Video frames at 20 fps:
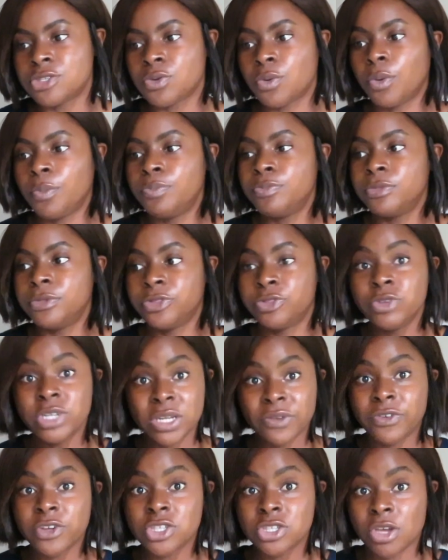So 3
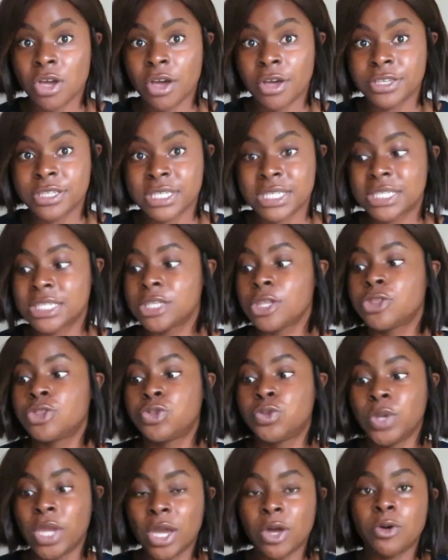different tasks,
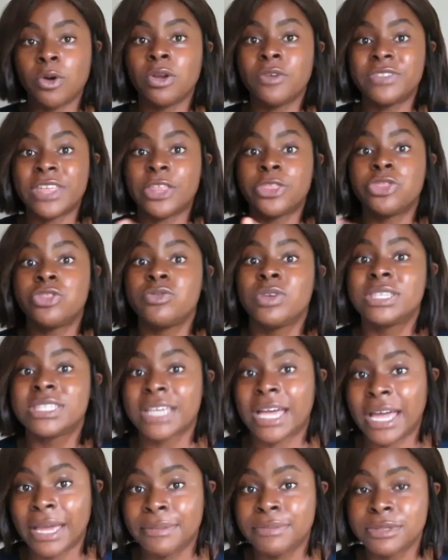doing all of that 3
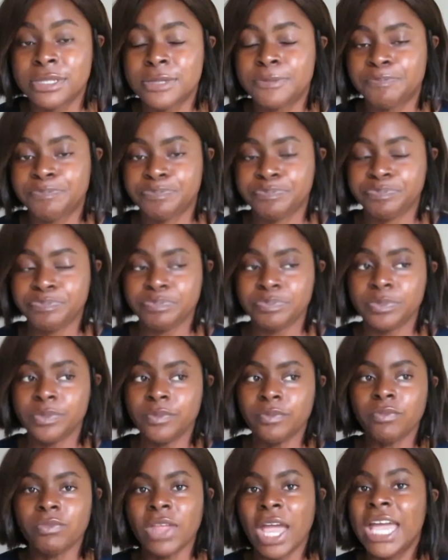times,
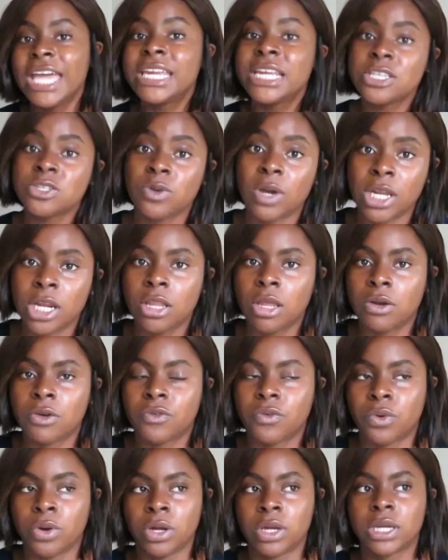it is quite a lot
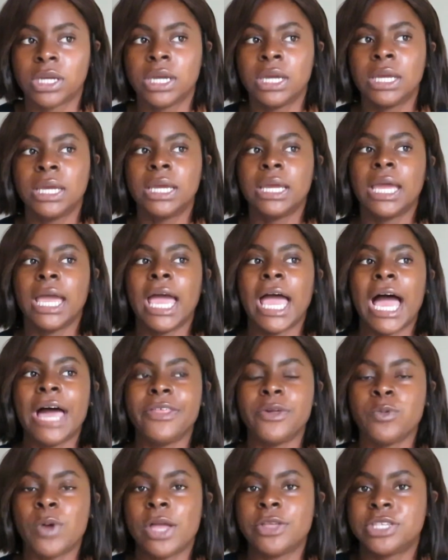of work. And
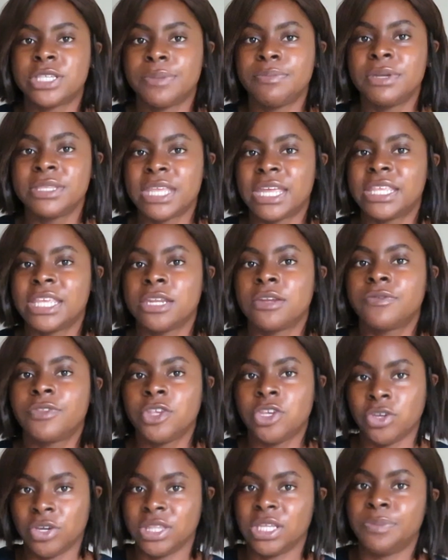then we had to submit that at the end of the
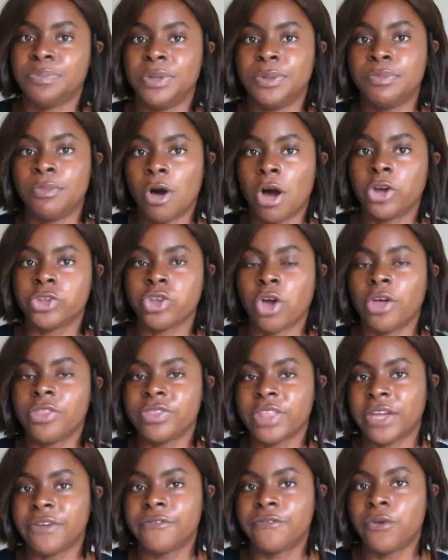year and then be marked on
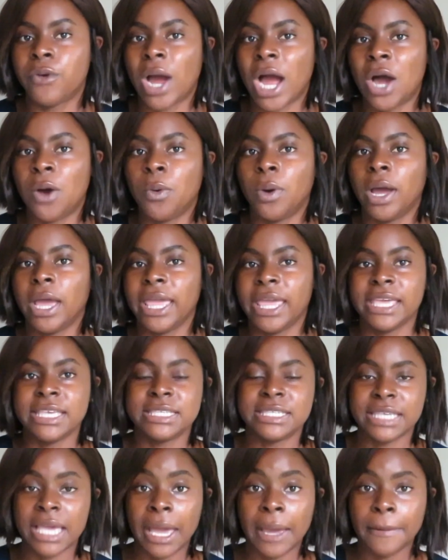that for our
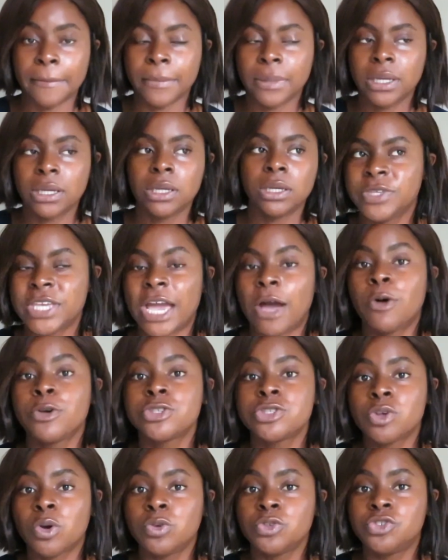exam. Yeah,
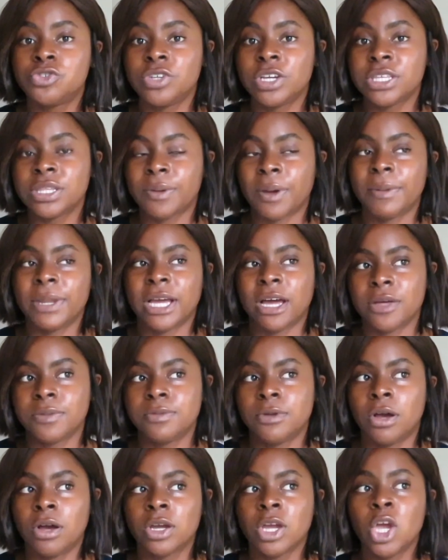also during the public health
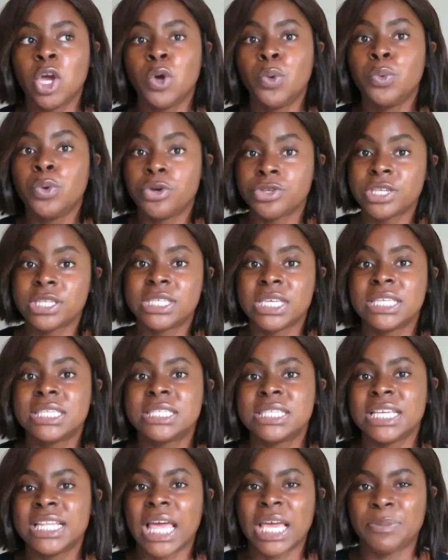block, we also did
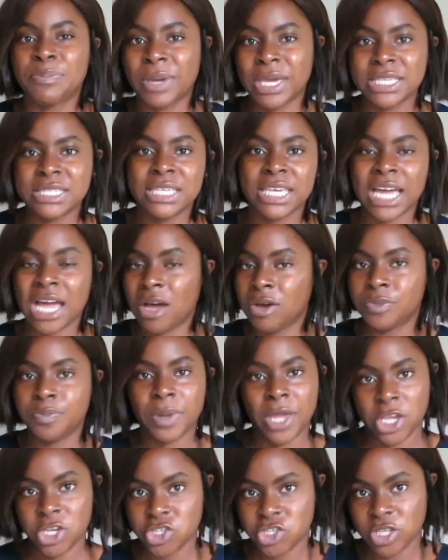see like basic
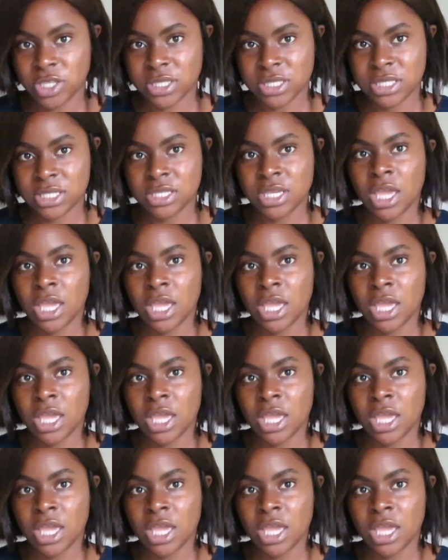outpatients.